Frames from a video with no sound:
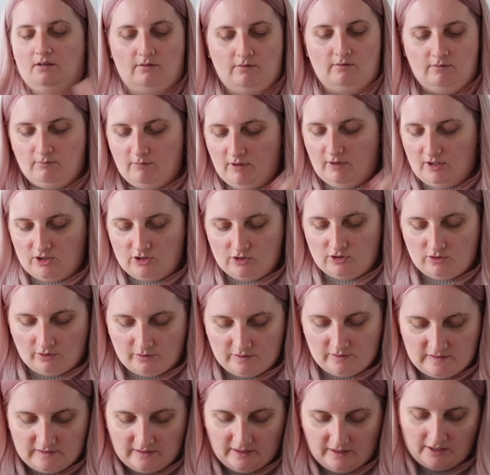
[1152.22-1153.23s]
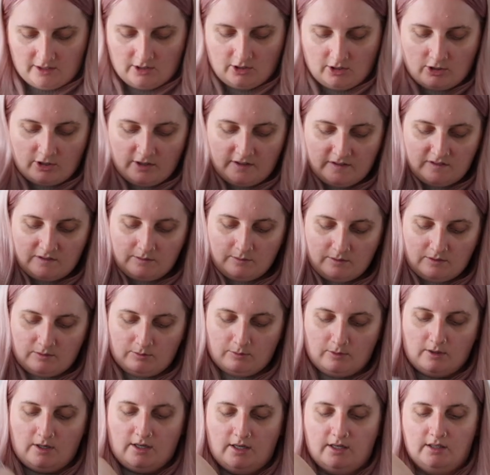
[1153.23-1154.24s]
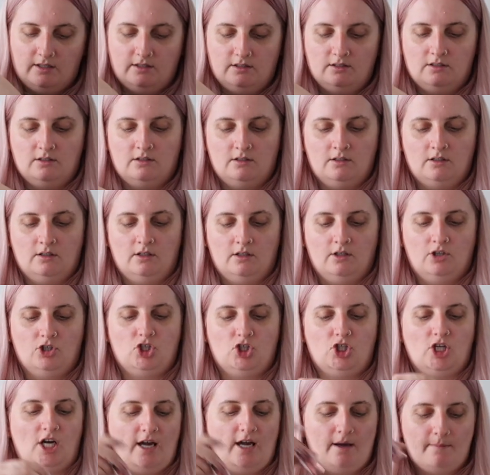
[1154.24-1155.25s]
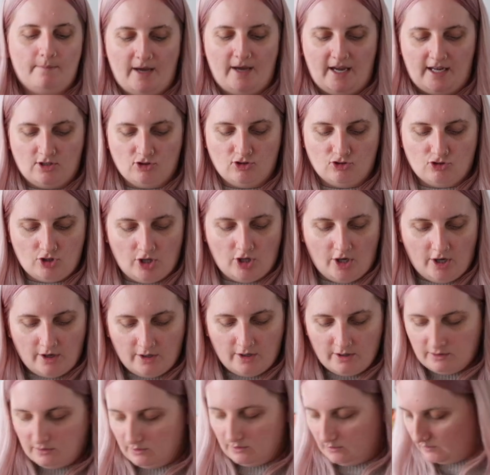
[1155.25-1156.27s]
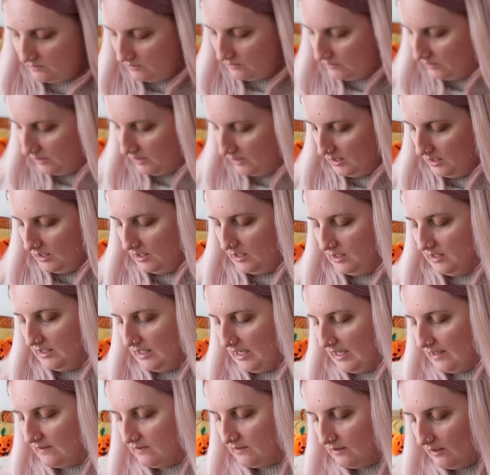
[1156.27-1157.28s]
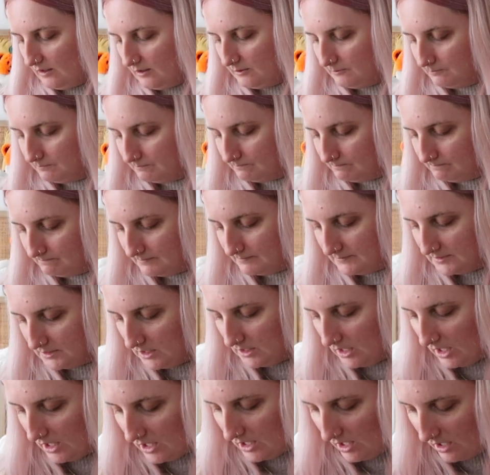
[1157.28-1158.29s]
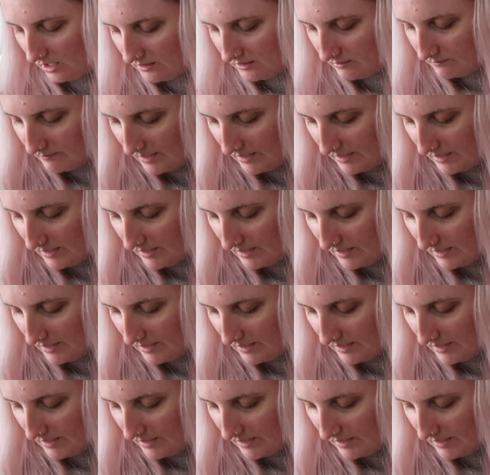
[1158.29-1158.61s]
which is obviously like a Christmas one, champagne toast. Yeah, so I kind of